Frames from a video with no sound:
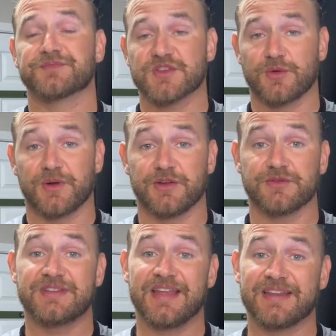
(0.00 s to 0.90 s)
So we wanna do
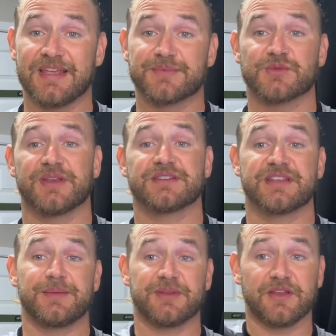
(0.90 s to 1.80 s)
10 kip swing,
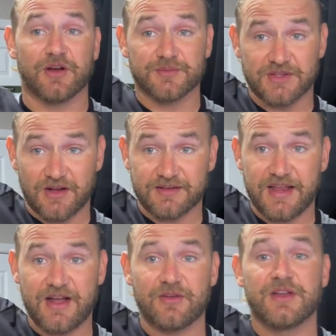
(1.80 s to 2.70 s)
keeping the arms locked
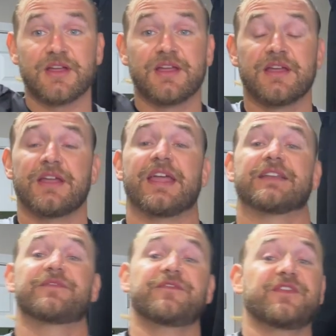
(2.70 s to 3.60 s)
out
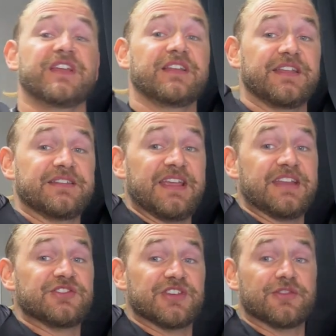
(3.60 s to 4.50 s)
and feeling
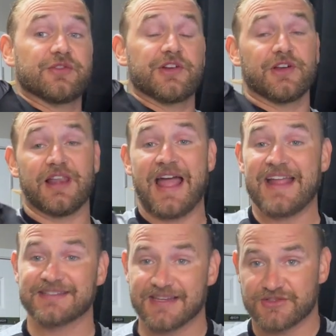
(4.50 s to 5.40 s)
tension through your
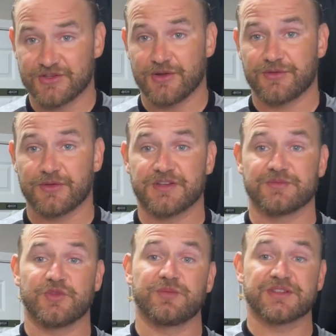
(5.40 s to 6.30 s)
lats as you go through
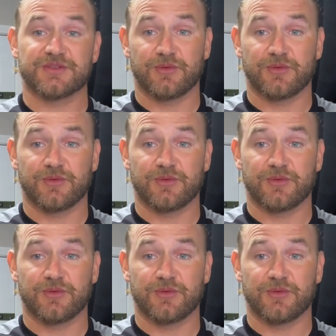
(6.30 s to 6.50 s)
these movements.